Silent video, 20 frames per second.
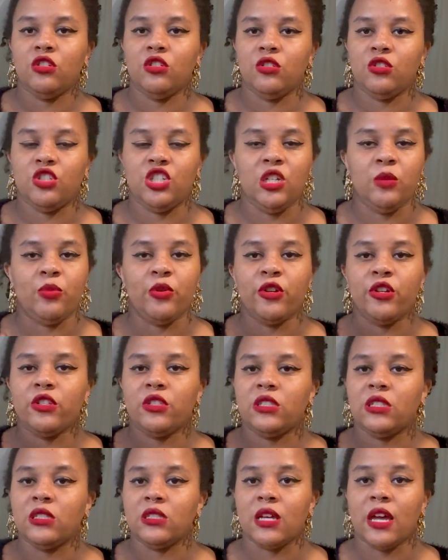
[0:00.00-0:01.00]
she
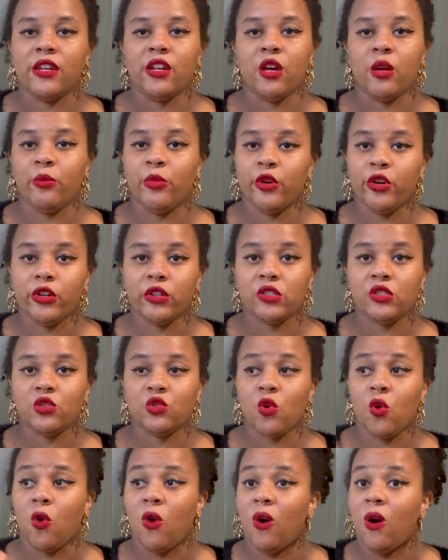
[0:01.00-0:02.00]
puts inside her books
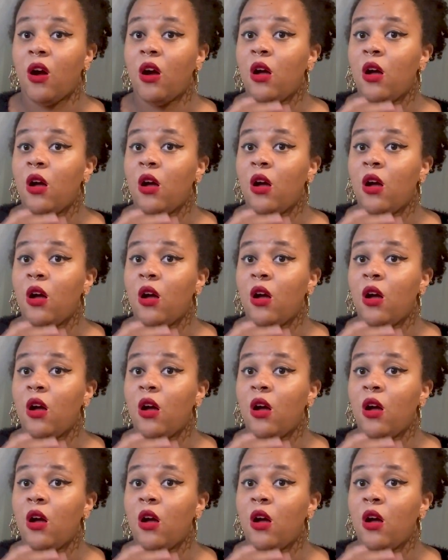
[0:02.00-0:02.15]
or